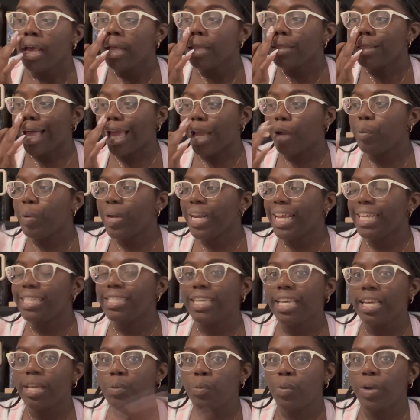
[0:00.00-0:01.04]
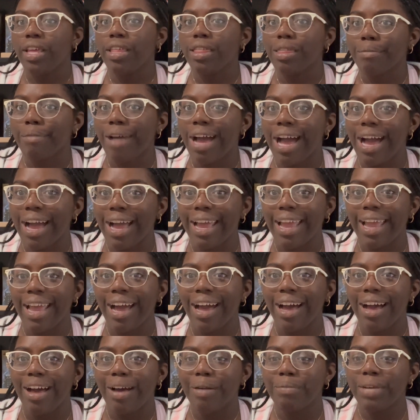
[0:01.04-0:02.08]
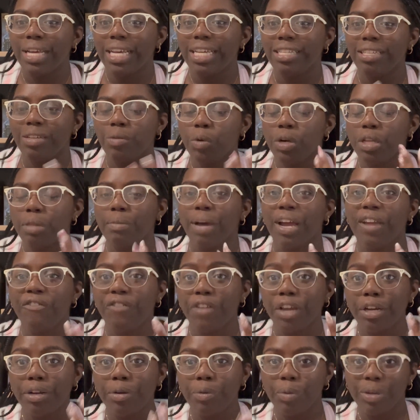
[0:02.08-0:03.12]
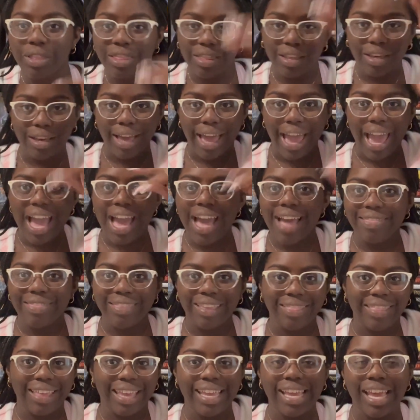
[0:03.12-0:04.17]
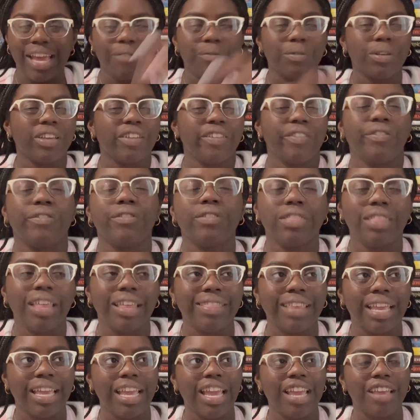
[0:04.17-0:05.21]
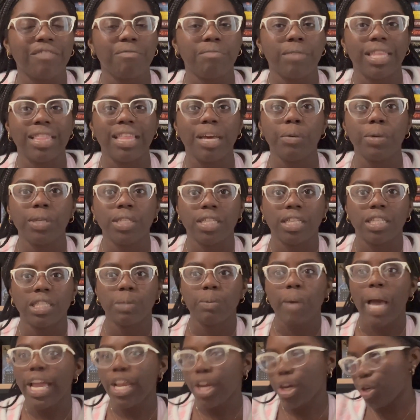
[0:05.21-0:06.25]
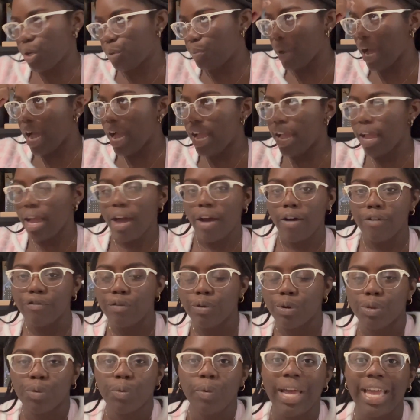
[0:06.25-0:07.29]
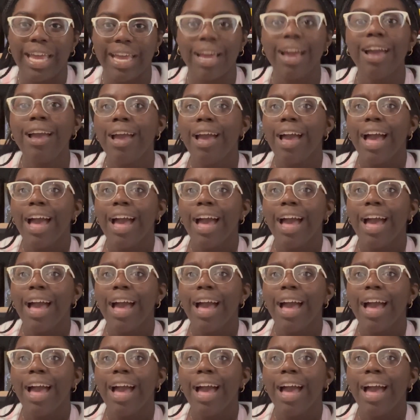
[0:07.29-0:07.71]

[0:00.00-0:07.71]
Like what I did with my with the hat that they gave me that was inspired by Fourth Wing.